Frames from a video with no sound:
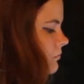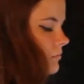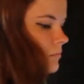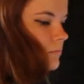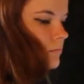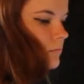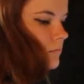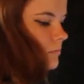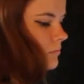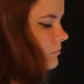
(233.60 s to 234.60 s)

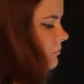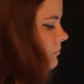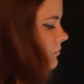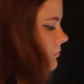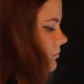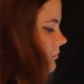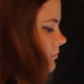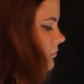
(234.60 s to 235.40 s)
No one is speaking in this clip.